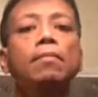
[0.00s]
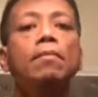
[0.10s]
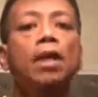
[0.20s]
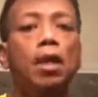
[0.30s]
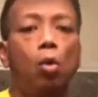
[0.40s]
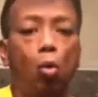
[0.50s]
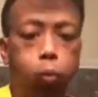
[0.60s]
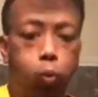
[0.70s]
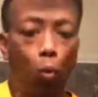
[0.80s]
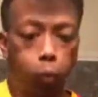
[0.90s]
and then,
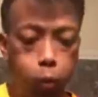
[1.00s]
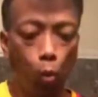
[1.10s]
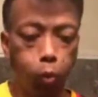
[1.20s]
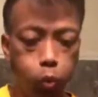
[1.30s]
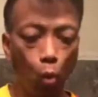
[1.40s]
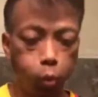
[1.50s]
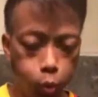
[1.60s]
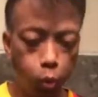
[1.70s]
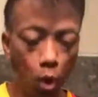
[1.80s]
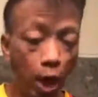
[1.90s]

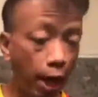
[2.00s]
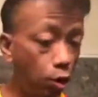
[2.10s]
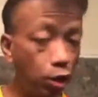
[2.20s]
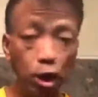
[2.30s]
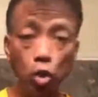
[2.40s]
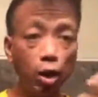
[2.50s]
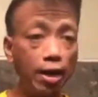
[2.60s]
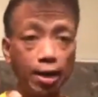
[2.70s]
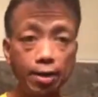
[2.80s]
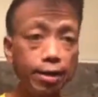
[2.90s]
and you can do
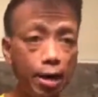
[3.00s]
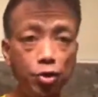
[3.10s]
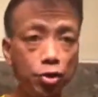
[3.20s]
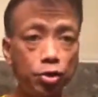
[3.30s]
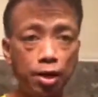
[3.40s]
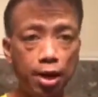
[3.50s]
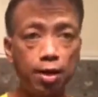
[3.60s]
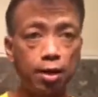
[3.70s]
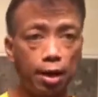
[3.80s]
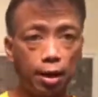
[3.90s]
incantations
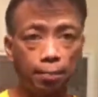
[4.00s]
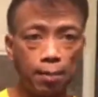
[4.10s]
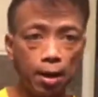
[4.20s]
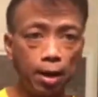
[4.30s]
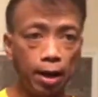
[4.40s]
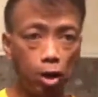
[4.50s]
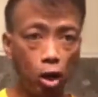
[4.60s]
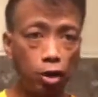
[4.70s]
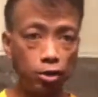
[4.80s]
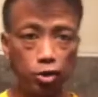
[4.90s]
and
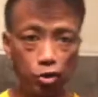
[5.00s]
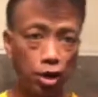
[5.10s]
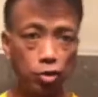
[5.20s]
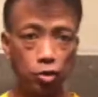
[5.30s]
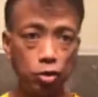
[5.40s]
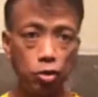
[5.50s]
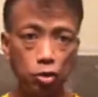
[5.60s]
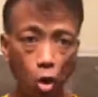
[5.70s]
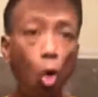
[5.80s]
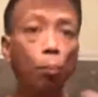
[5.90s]
auto suggestions
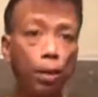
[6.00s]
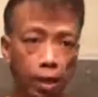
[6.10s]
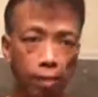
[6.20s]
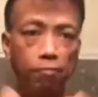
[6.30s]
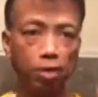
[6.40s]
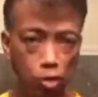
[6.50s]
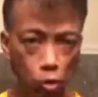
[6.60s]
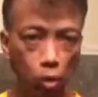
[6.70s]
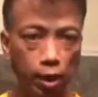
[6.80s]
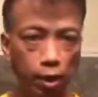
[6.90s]
openly,
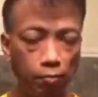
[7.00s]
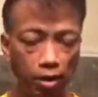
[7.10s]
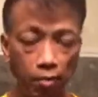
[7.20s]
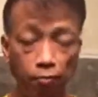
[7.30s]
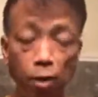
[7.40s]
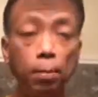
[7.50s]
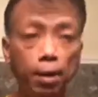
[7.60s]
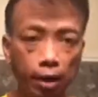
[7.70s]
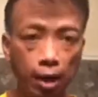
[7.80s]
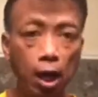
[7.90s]
visually,
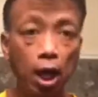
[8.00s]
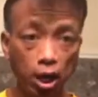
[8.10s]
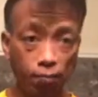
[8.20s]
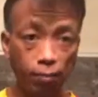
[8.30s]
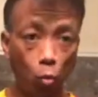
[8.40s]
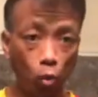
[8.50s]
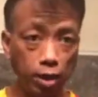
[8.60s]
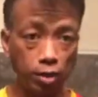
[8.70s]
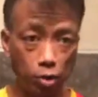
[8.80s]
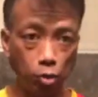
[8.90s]
verbally, if you
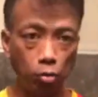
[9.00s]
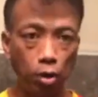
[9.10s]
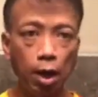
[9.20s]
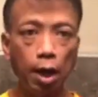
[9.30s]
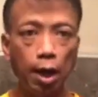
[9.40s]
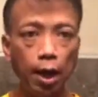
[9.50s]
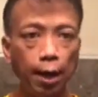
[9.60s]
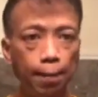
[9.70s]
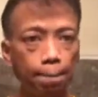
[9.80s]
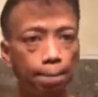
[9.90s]
want to.
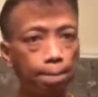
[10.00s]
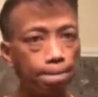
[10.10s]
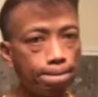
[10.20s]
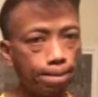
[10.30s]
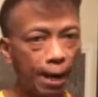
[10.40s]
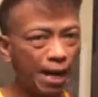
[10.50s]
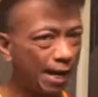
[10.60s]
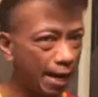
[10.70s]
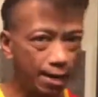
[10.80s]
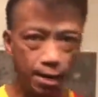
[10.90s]
And
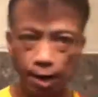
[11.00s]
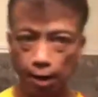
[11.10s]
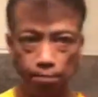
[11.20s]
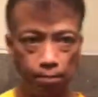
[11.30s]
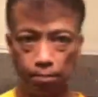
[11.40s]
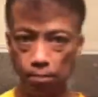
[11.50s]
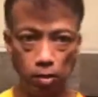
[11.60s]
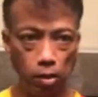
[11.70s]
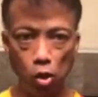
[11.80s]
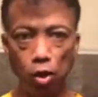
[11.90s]
again,
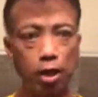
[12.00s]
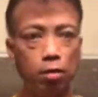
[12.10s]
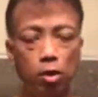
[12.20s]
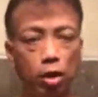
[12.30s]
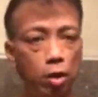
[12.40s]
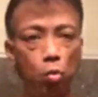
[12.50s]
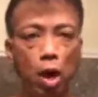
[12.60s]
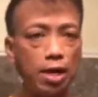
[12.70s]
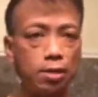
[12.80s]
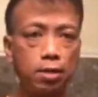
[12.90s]
you can
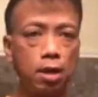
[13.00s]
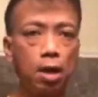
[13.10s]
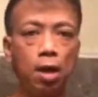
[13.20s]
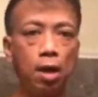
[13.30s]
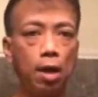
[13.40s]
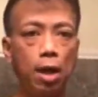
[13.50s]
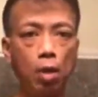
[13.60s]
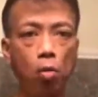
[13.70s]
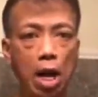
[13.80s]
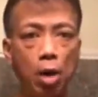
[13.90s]
watch
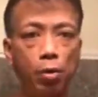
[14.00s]
how